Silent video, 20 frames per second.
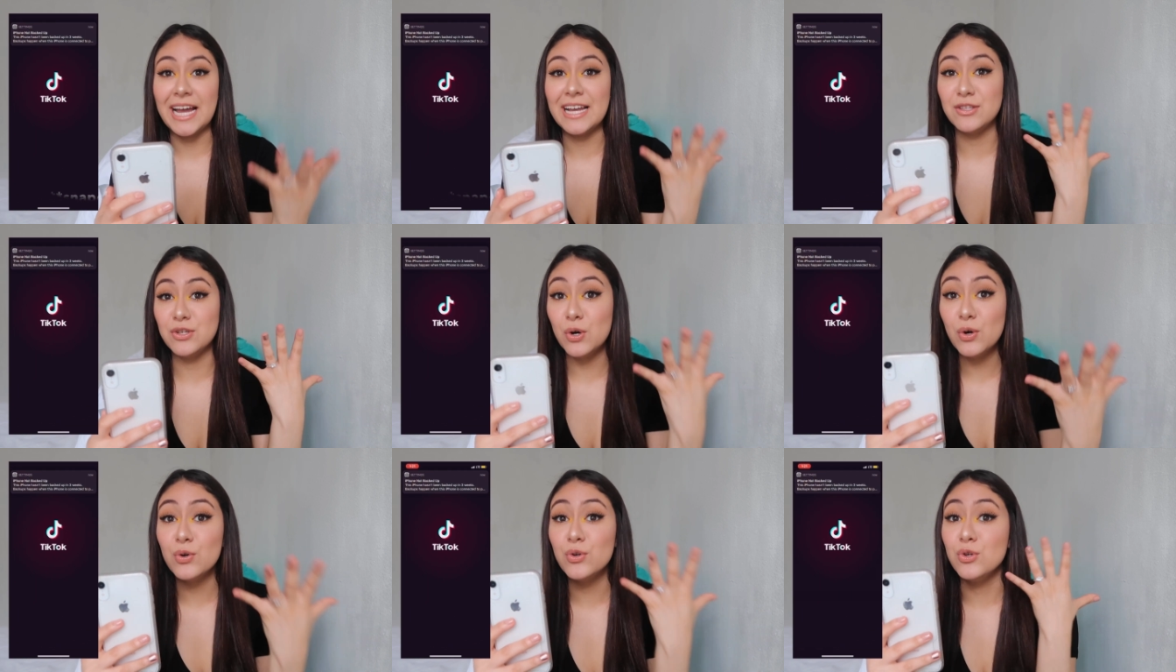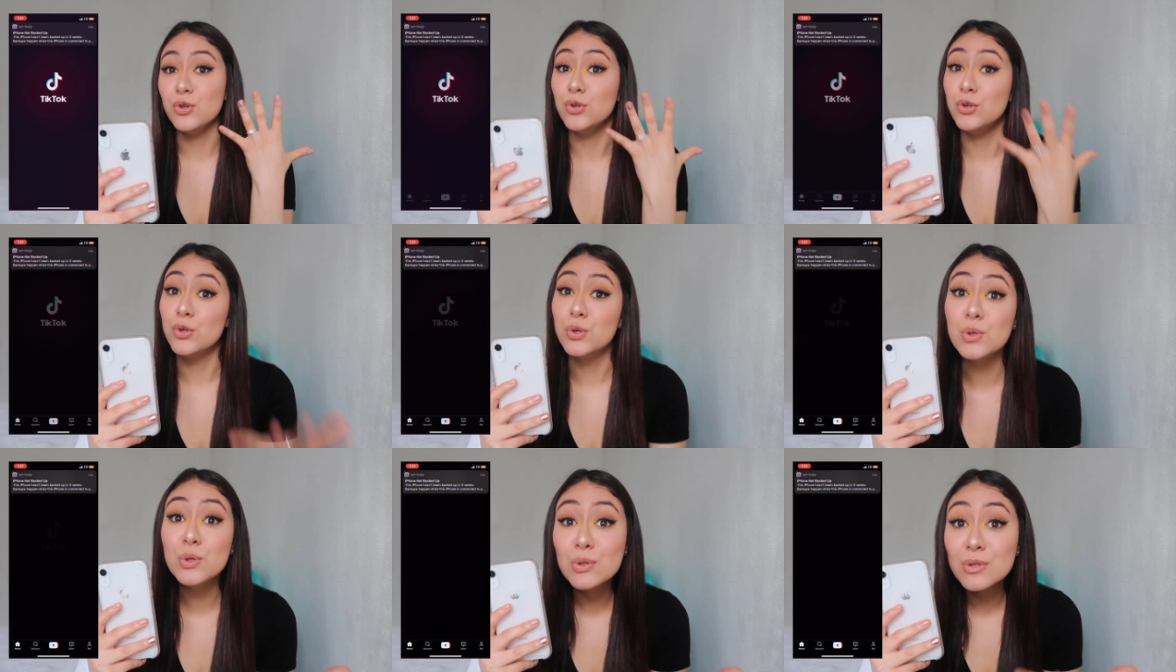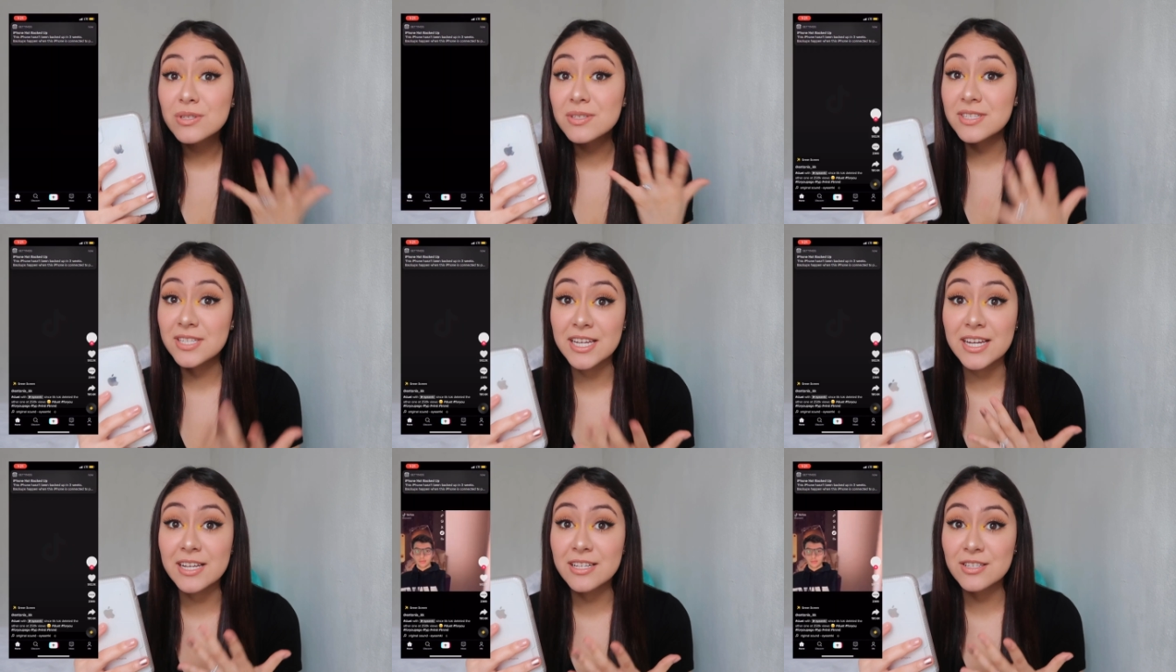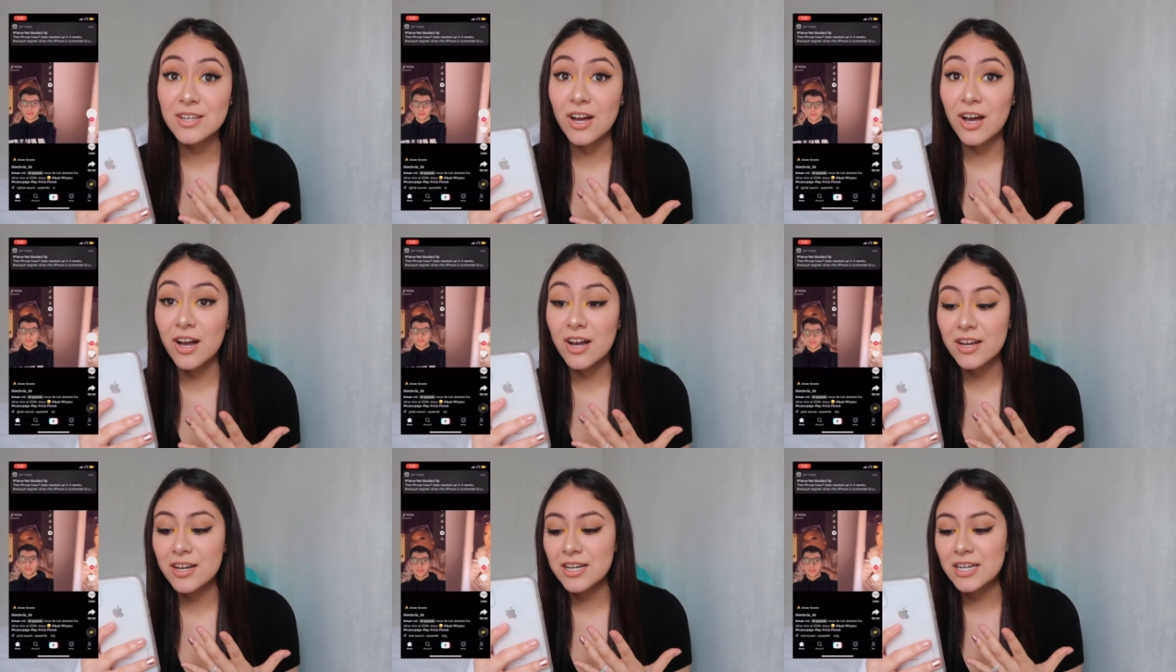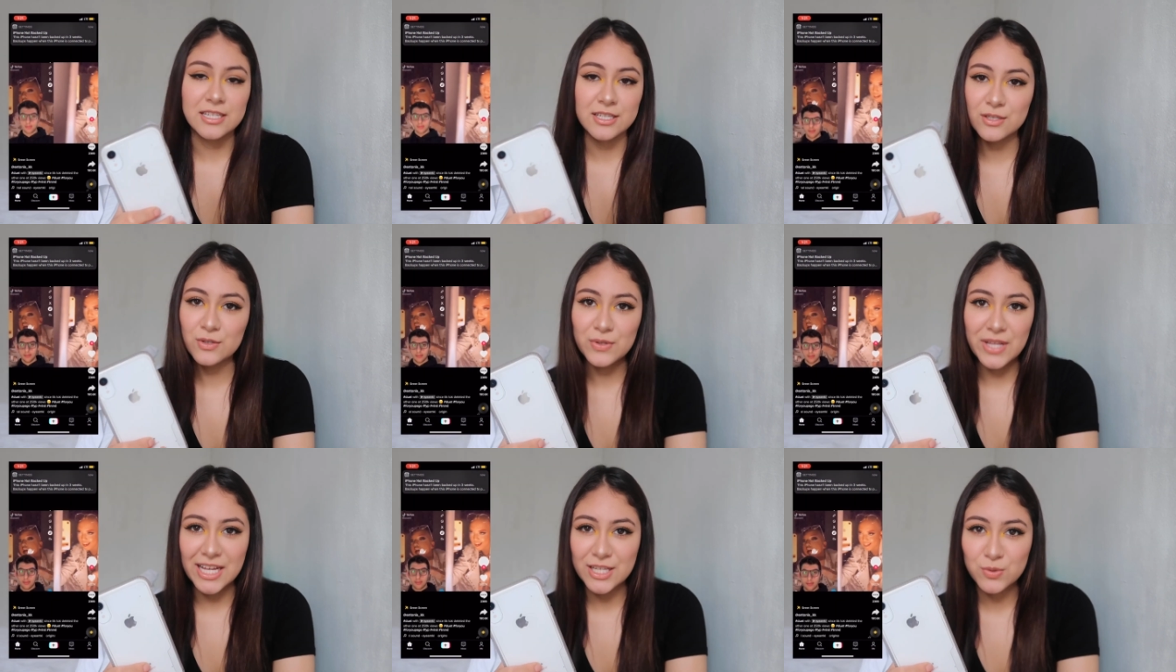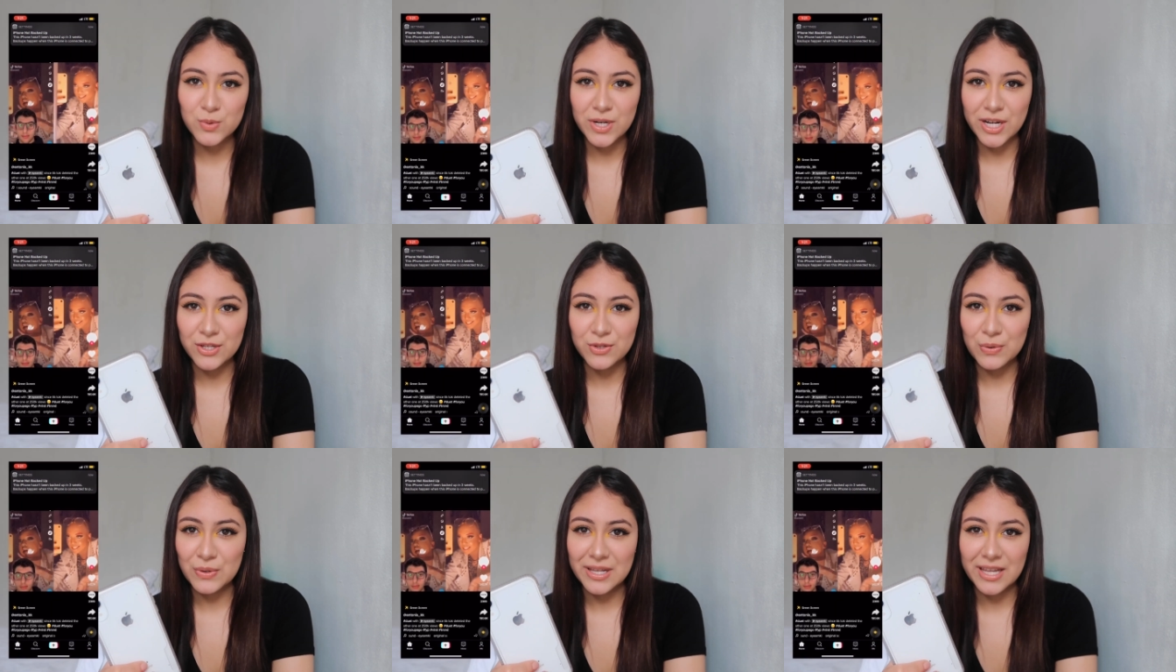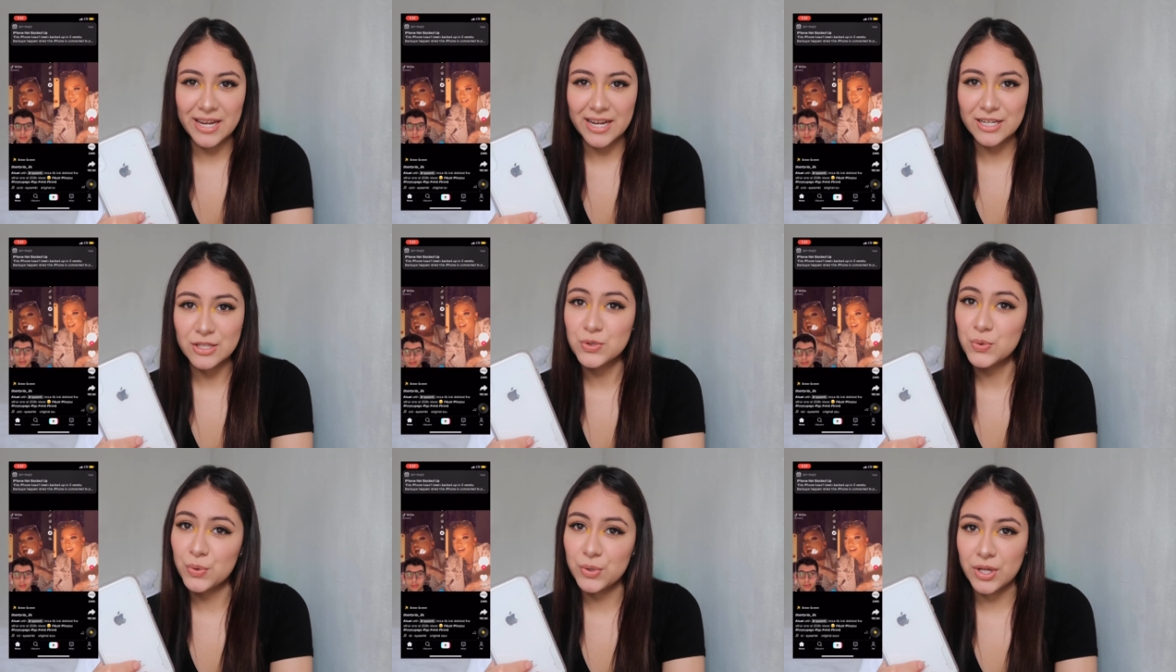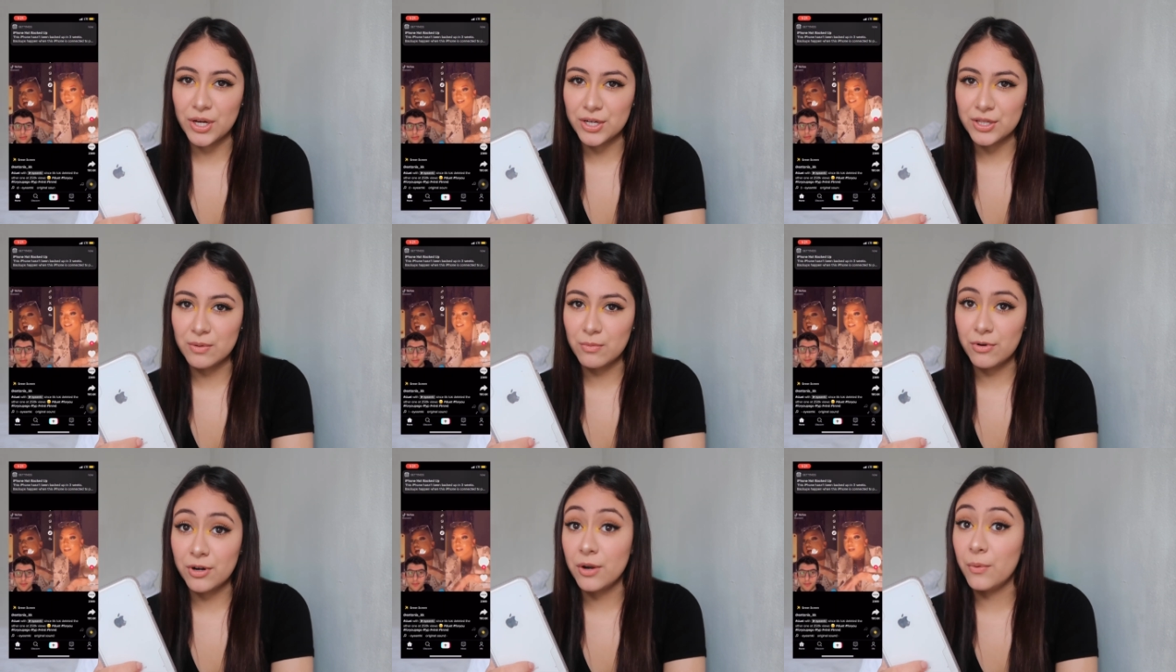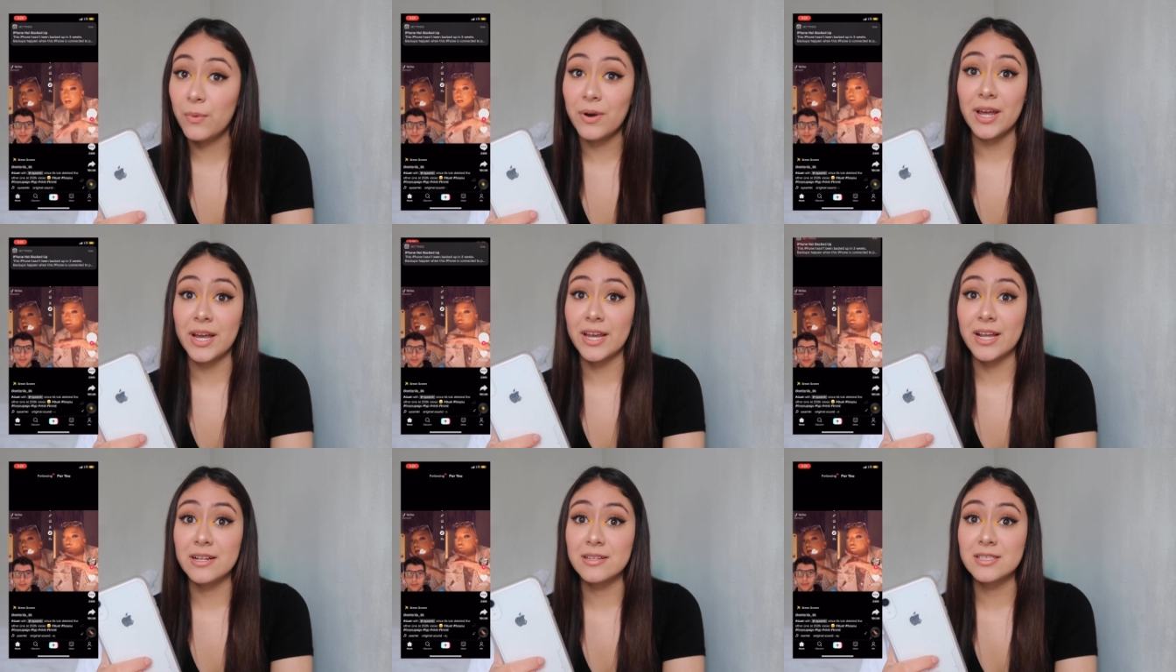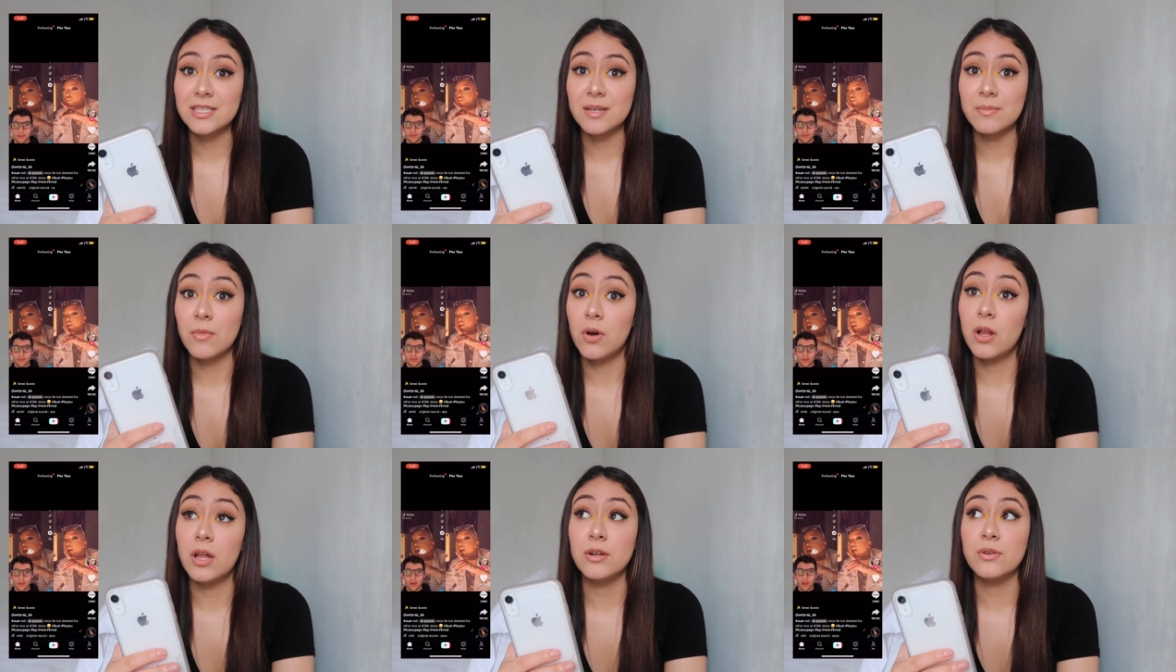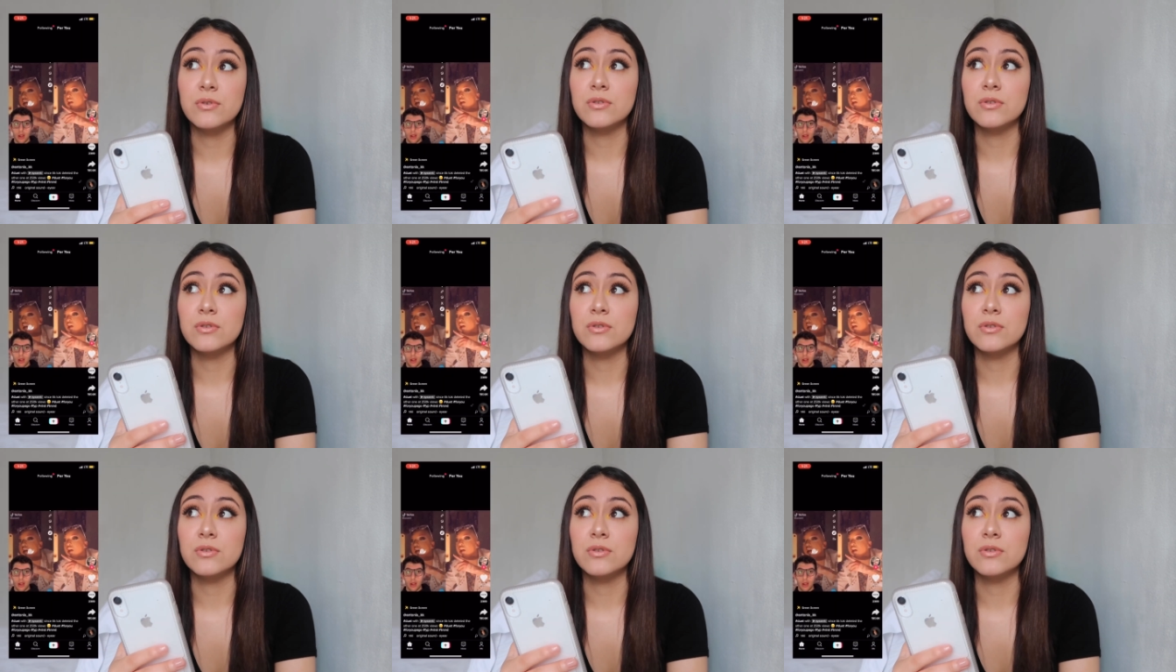I don't use TikTok. That's what I do like at 2 o'clock in the morning when I can't sleep. All I do